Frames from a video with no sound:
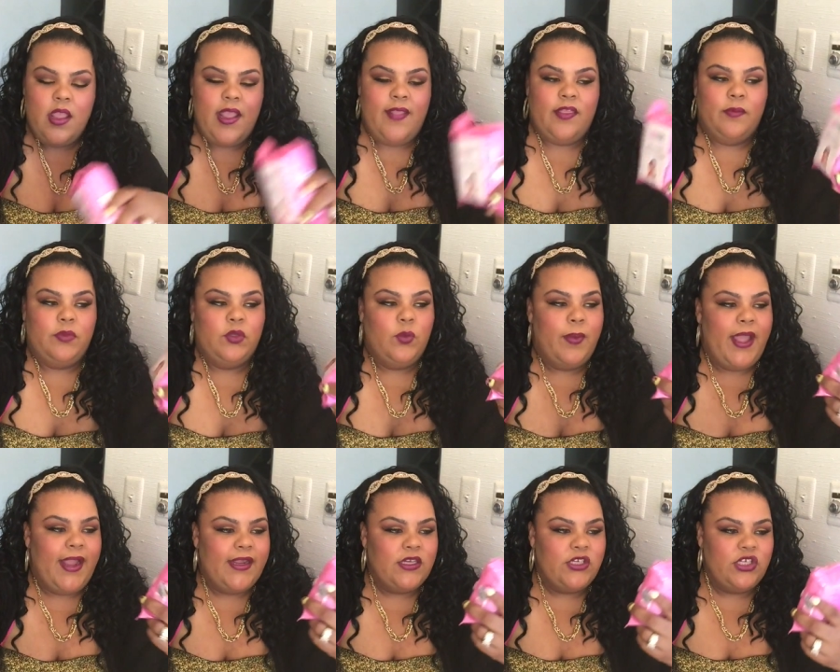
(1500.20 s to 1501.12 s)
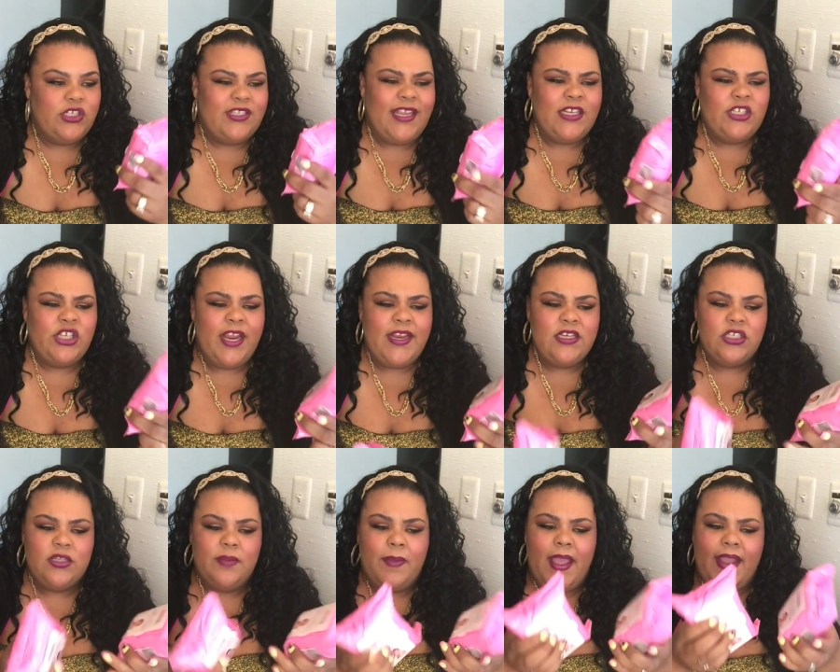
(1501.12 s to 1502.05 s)
in the blue packages. They
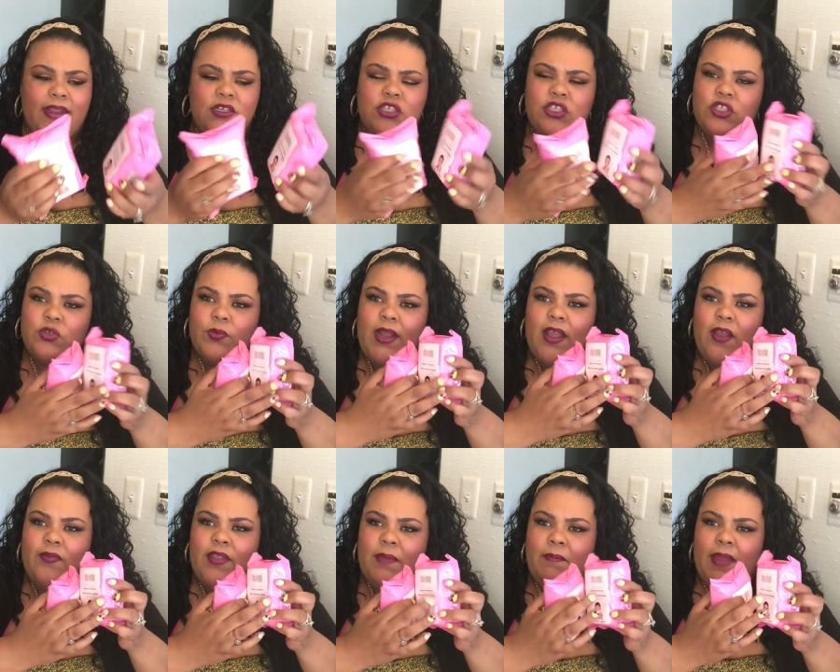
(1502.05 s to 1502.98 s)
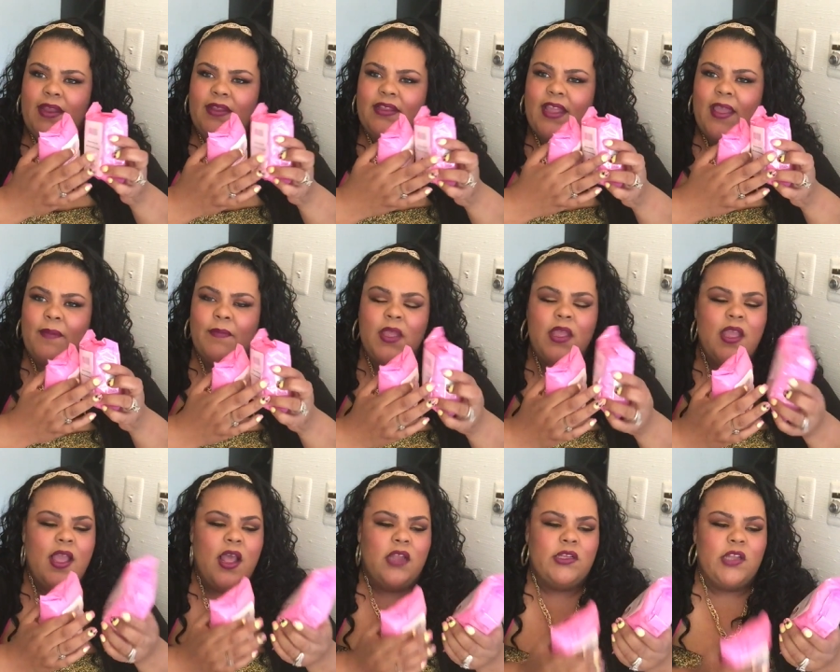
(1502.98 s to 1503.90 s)
changed the packages around. They made them
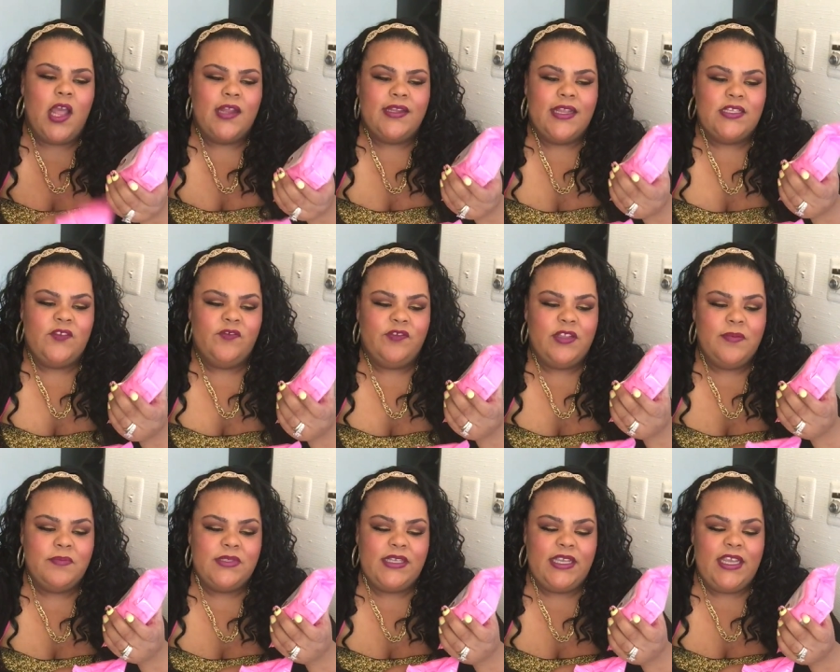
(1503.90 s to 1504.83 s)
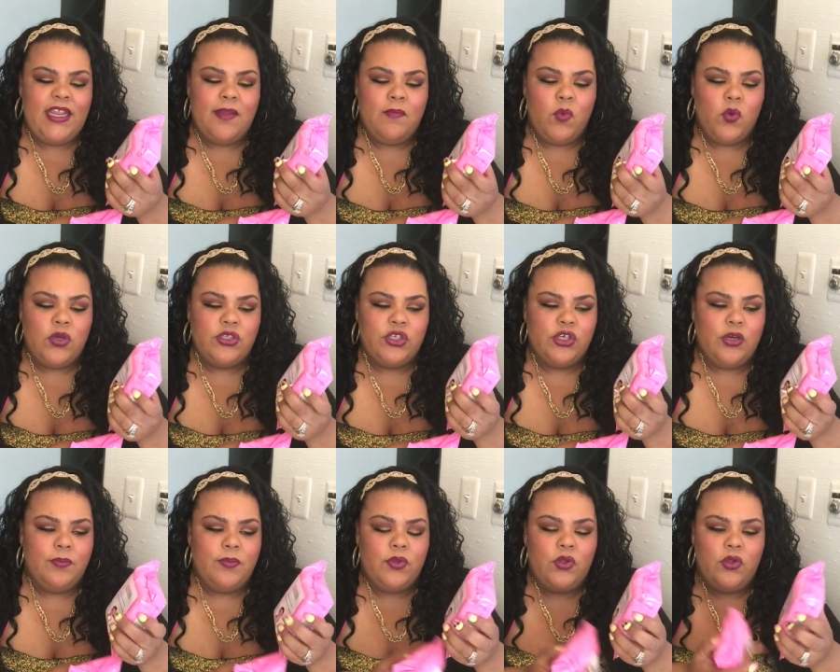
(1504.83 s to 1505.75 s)
a lot less flimsy, more
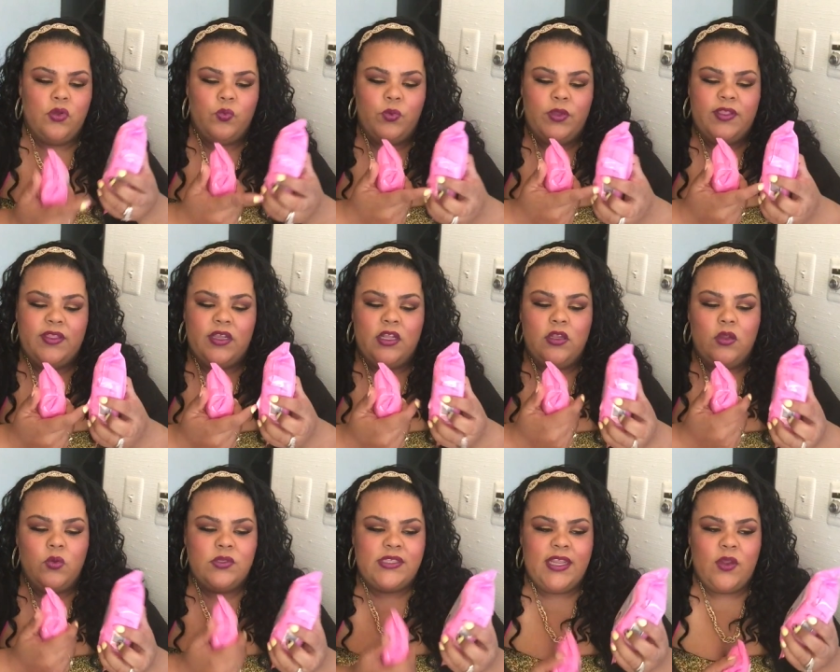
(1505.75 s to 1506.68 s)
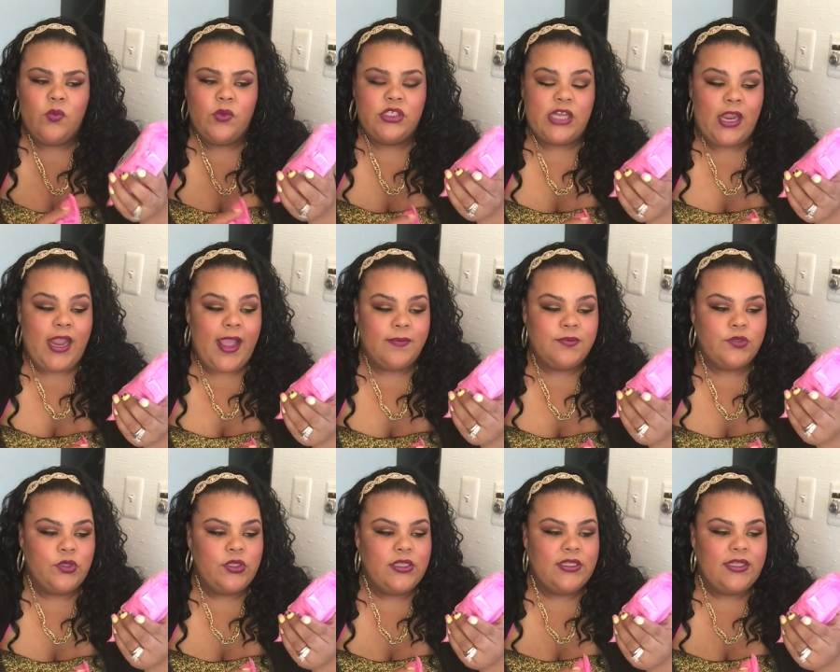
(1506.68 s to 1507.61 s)
durable with the closing, which I
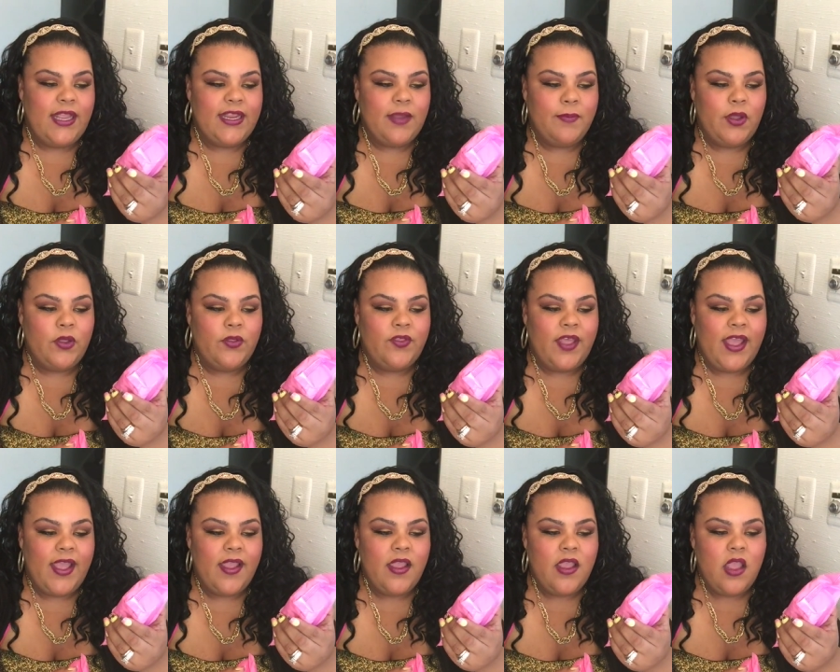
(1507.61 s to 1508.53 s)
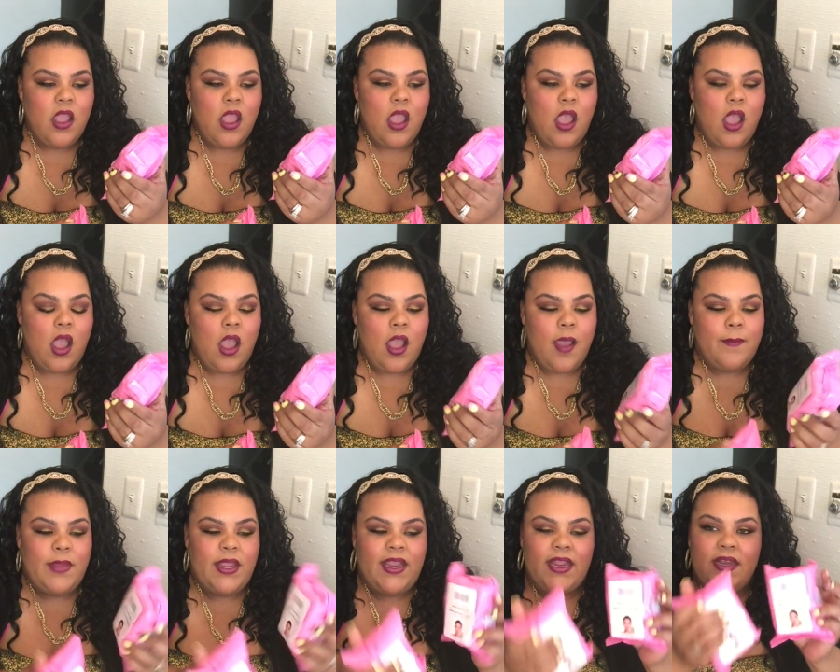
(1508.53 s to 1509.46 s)
absolutely like about that.
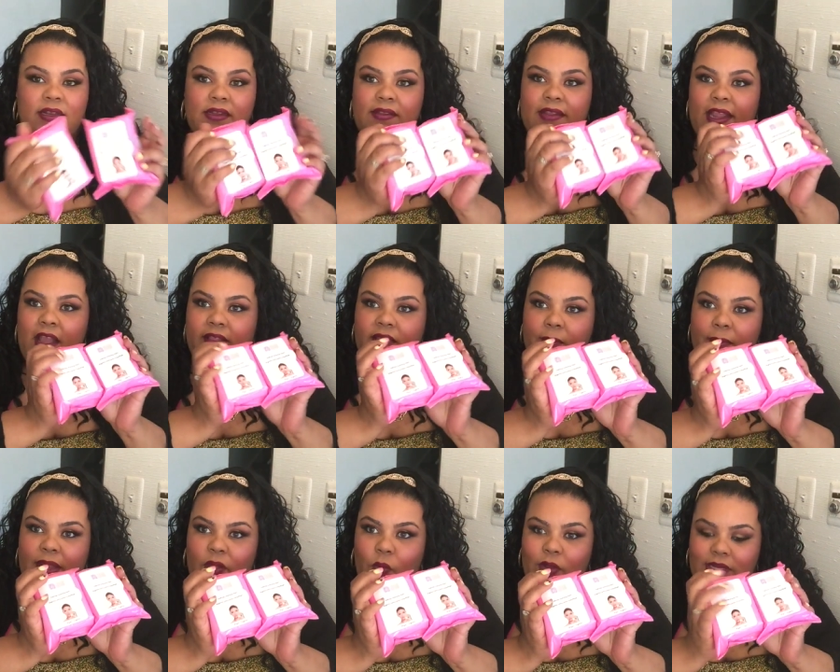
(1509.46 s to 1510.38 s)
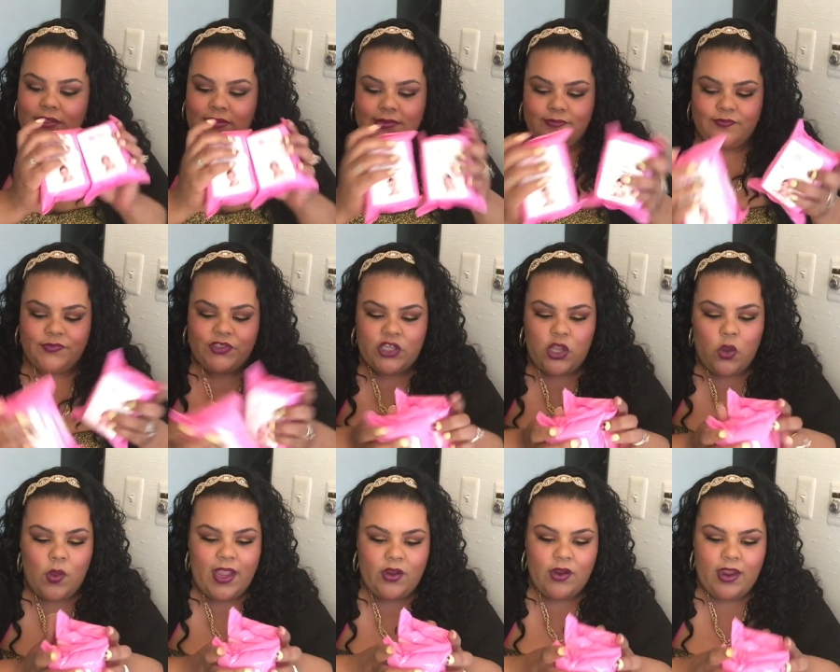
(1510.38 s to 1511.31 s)
Um, and they got the pink ones.
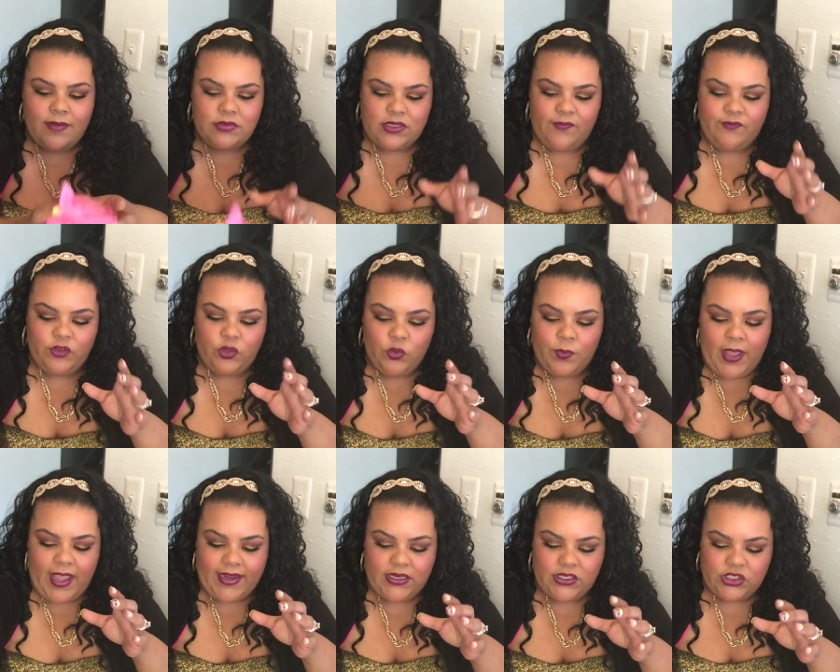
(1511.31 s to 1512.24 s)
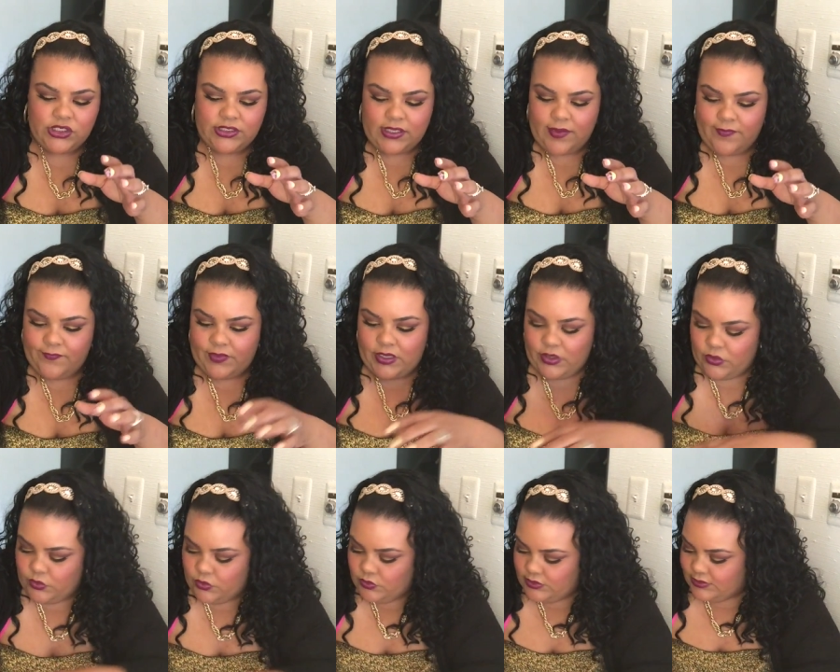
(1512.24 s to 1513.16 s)
So I grabbed a few packages of
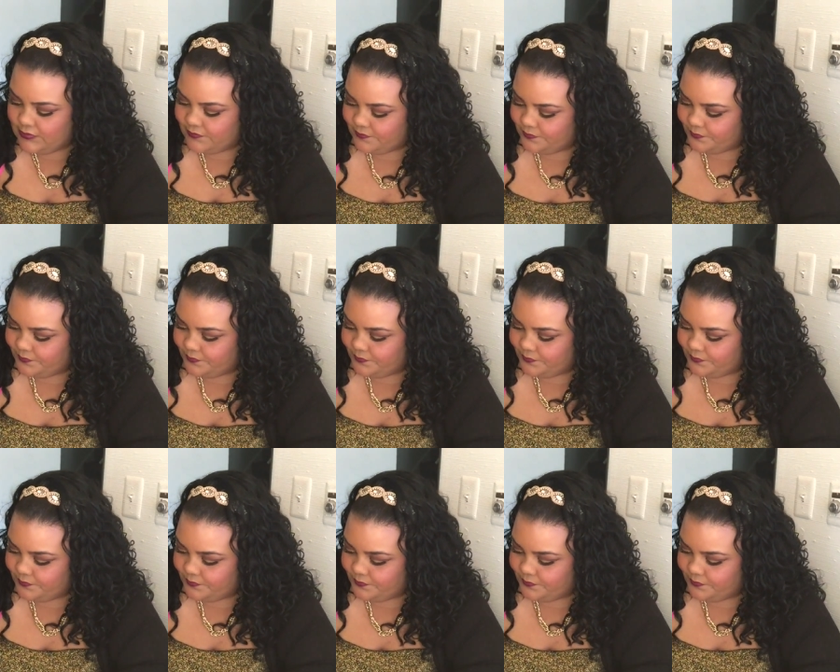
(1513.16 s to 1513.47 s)
those.